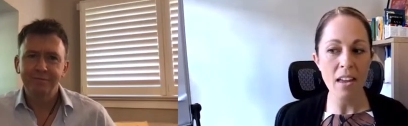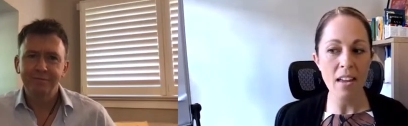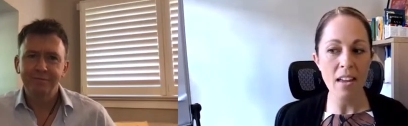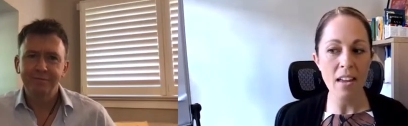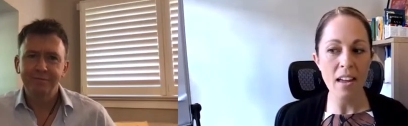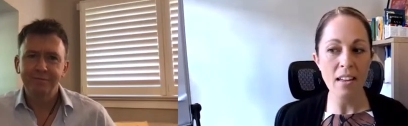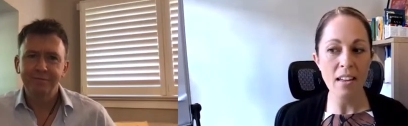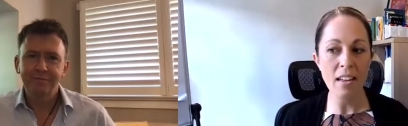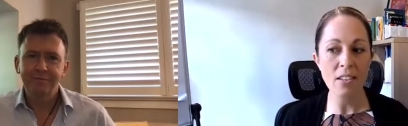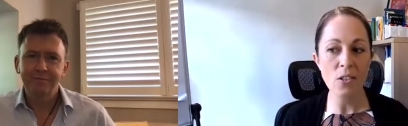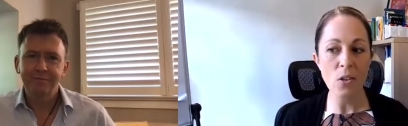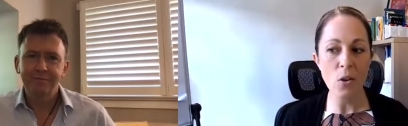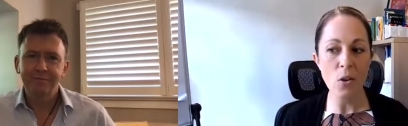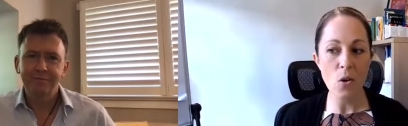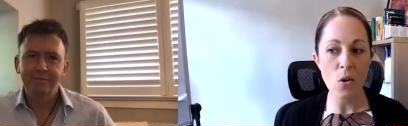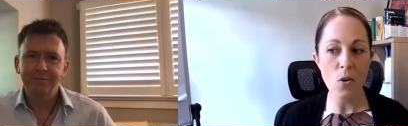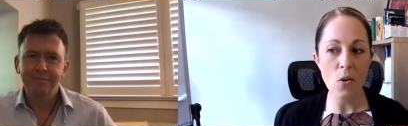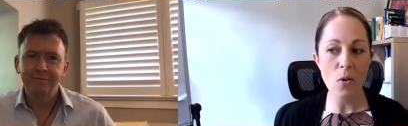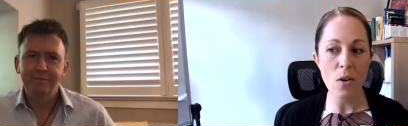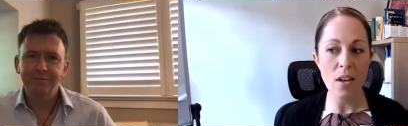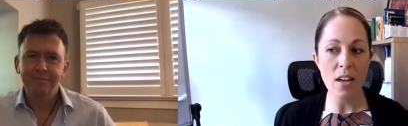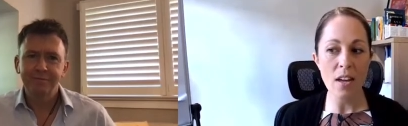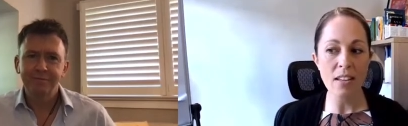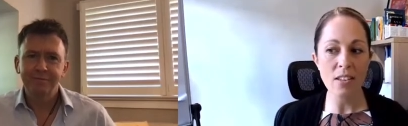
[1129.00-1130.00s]
Speaker 1: and so
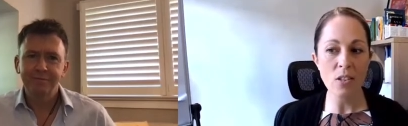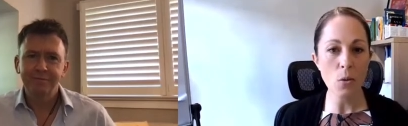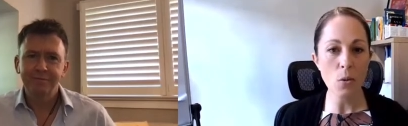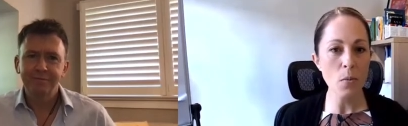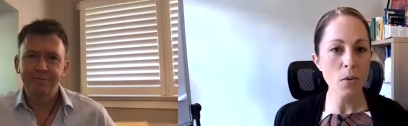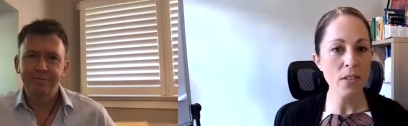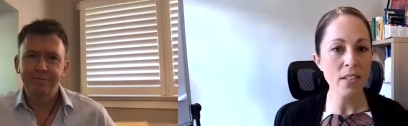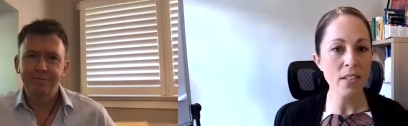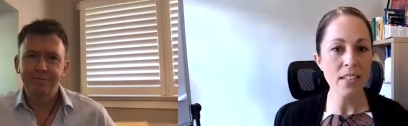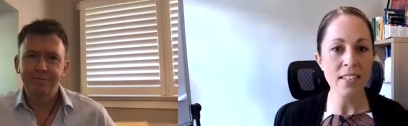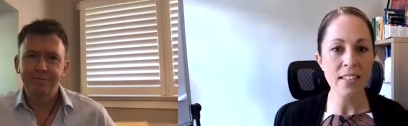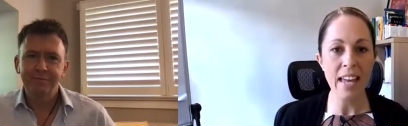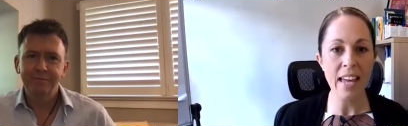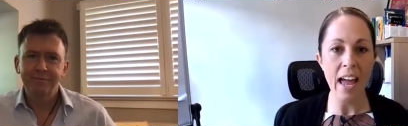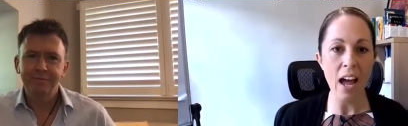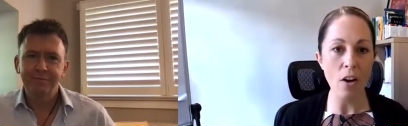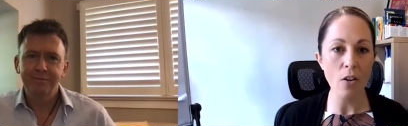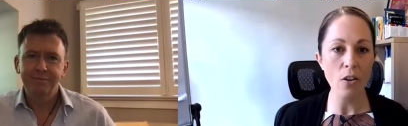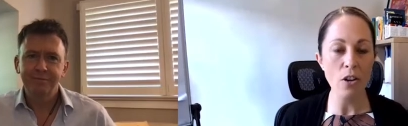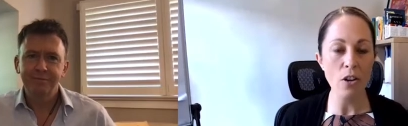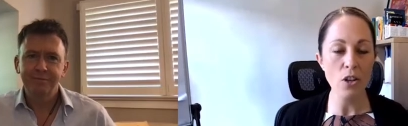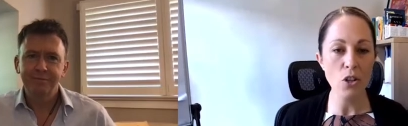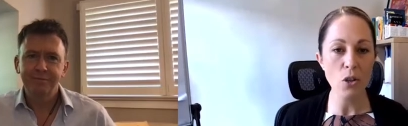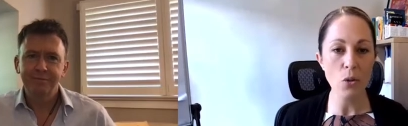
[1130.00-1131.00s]
it's almost this
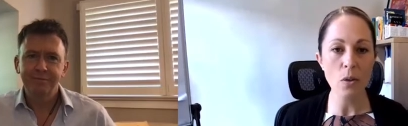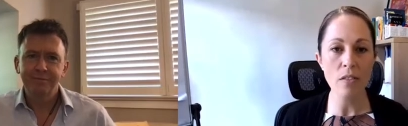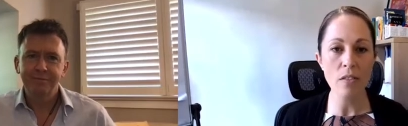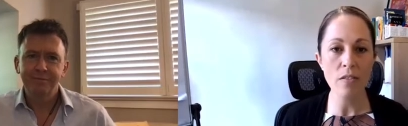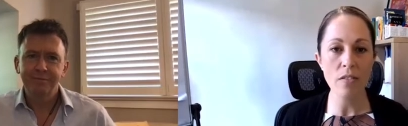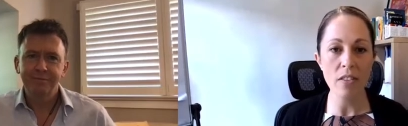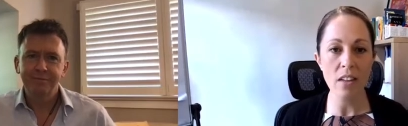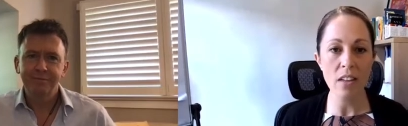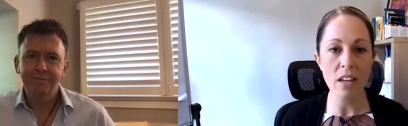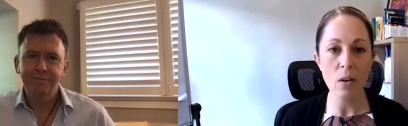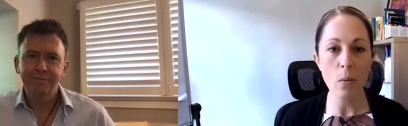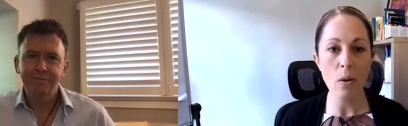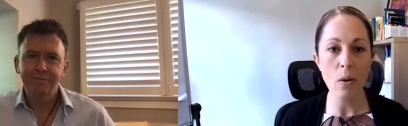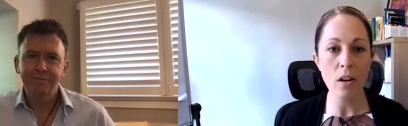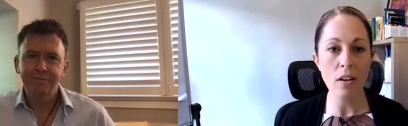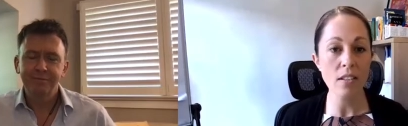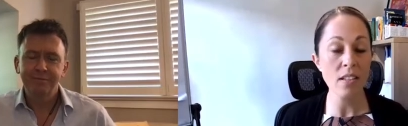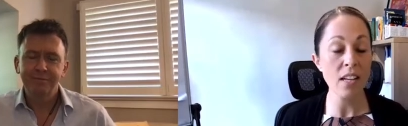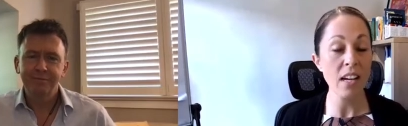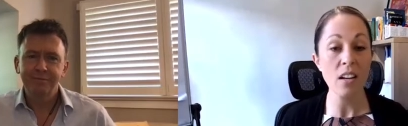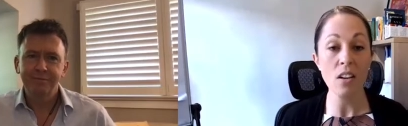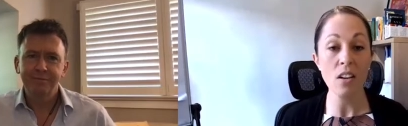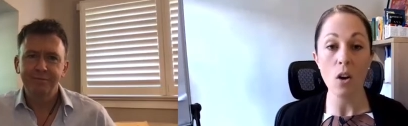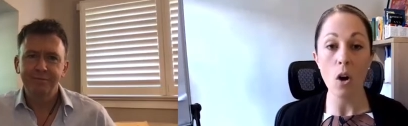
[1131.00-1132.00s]
counterintuitive thing where it's
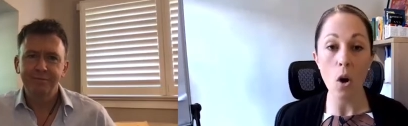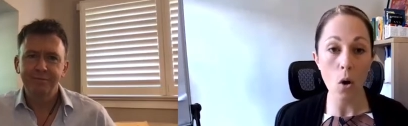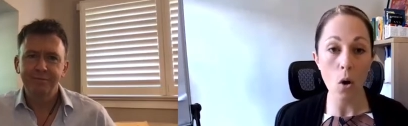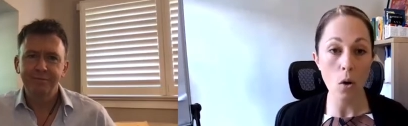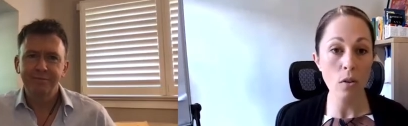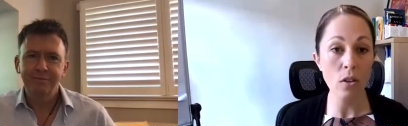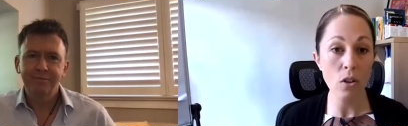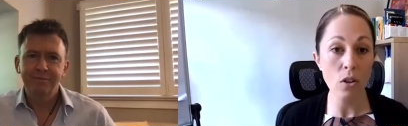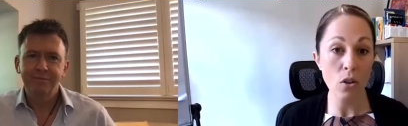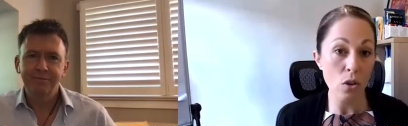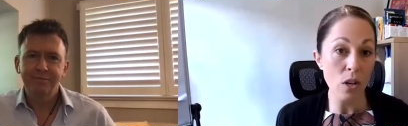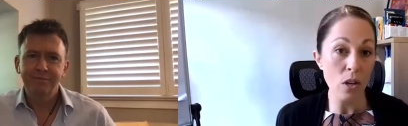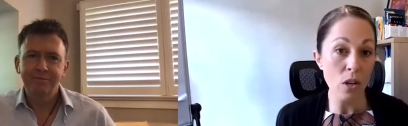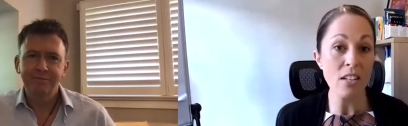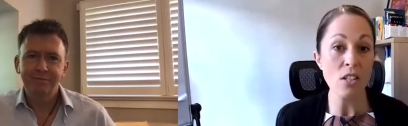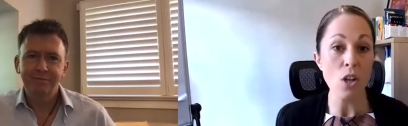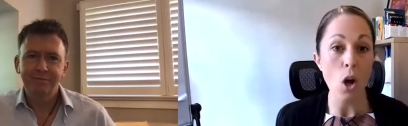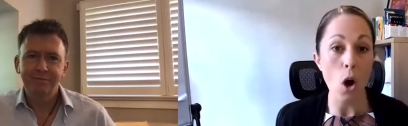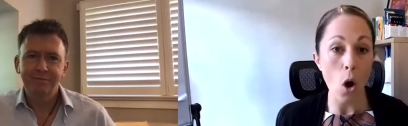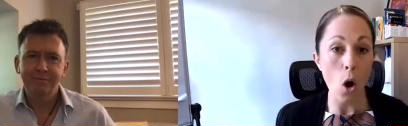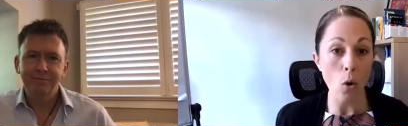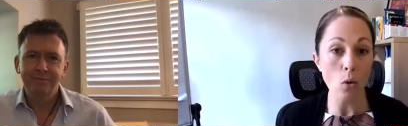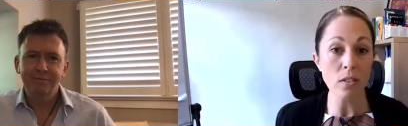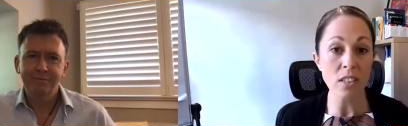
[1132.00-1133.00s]
like you need to
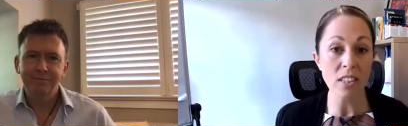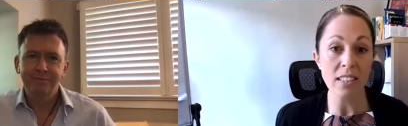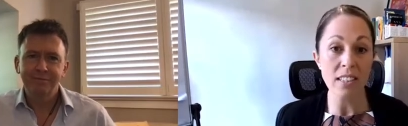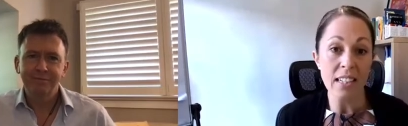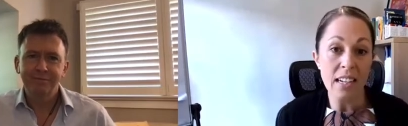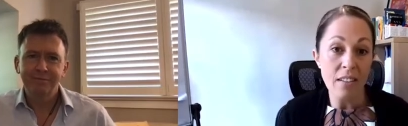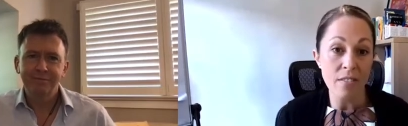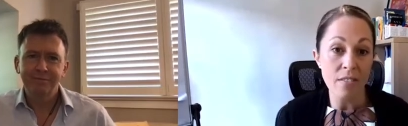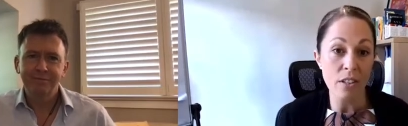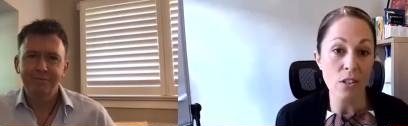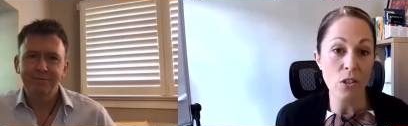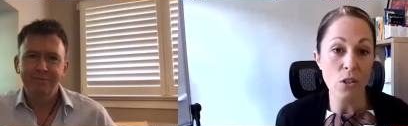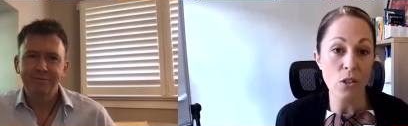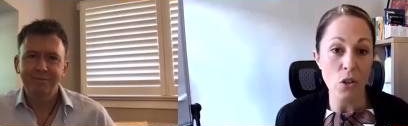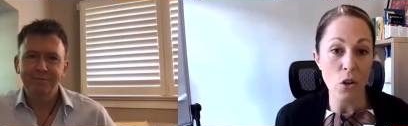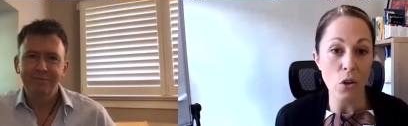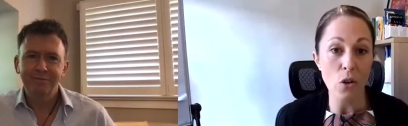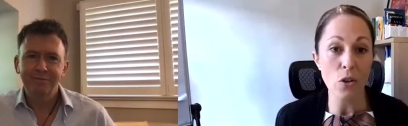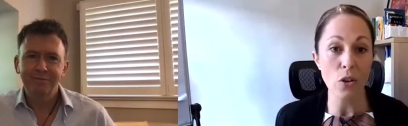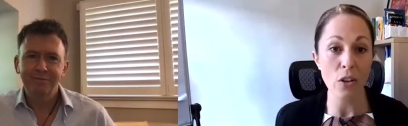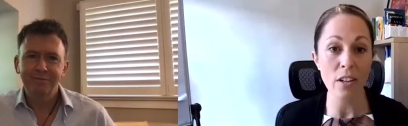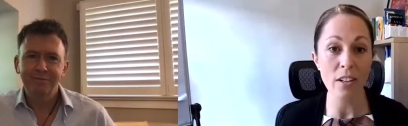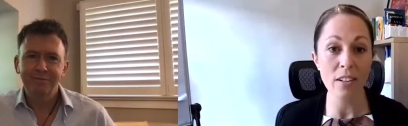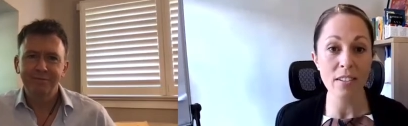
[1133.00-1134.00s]
hold it and even
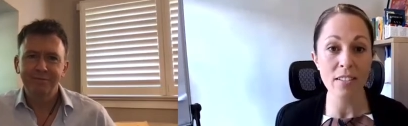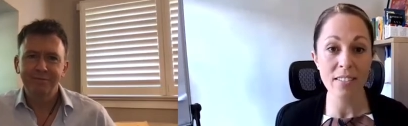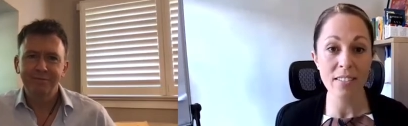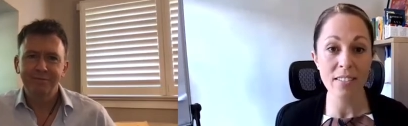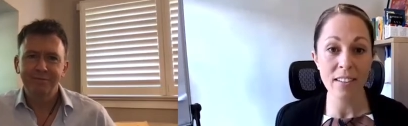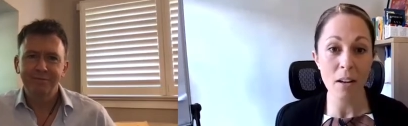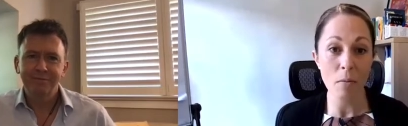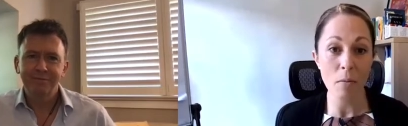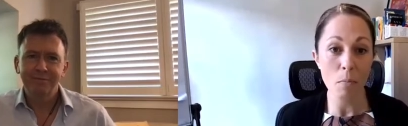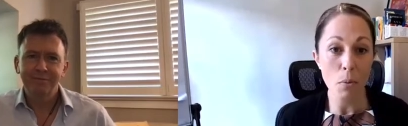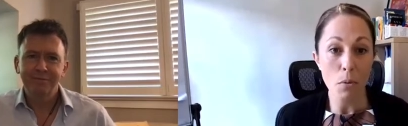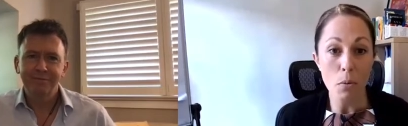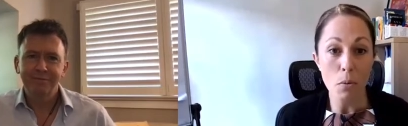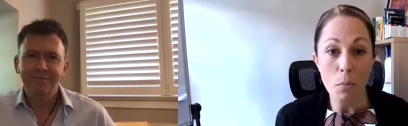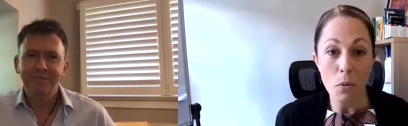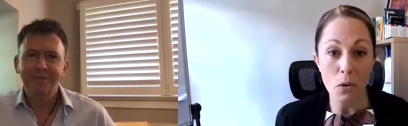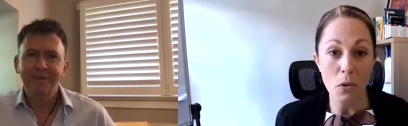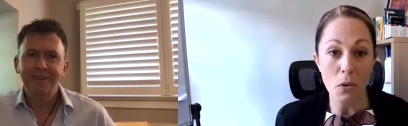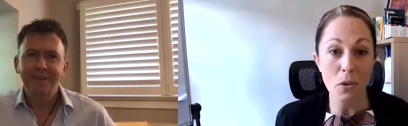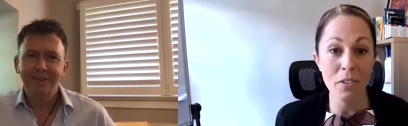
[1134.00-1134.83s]
stoke it and put more